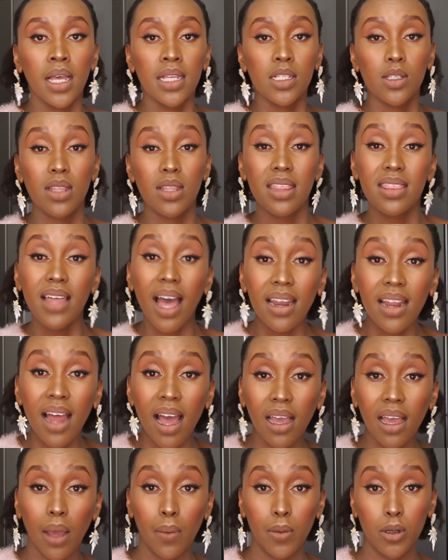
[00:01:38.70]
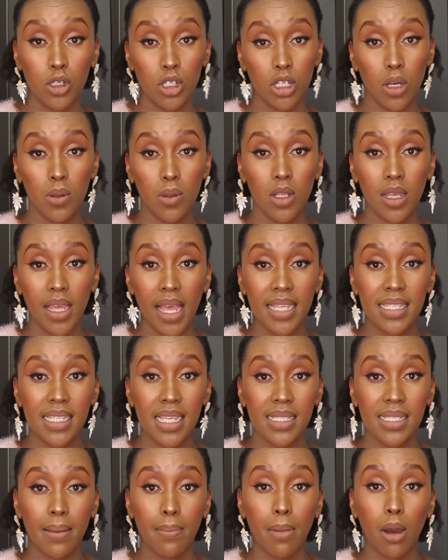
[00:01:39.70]
So the third hack I want to share with you guys
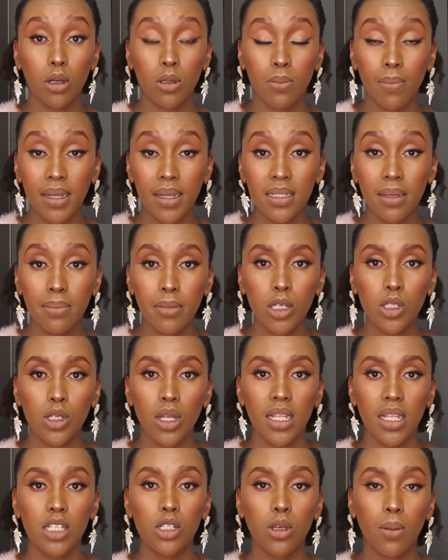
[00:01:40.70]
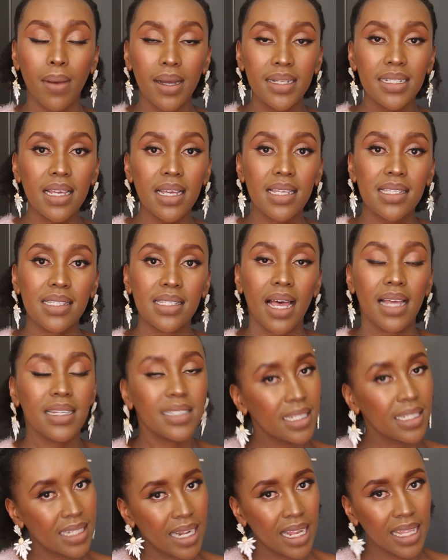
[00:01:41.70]
is about butter. Make sure that your butter is
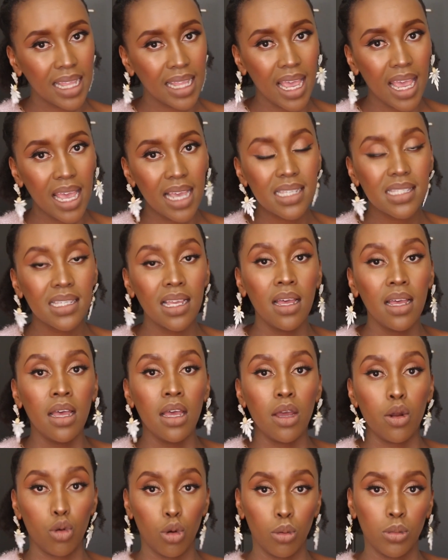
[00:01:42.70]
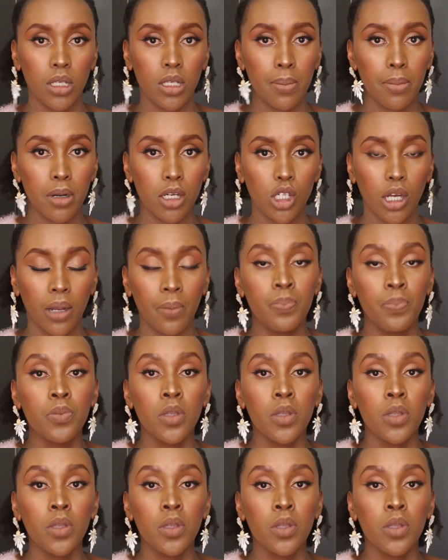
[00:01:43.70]
just like the eggs, room temperature.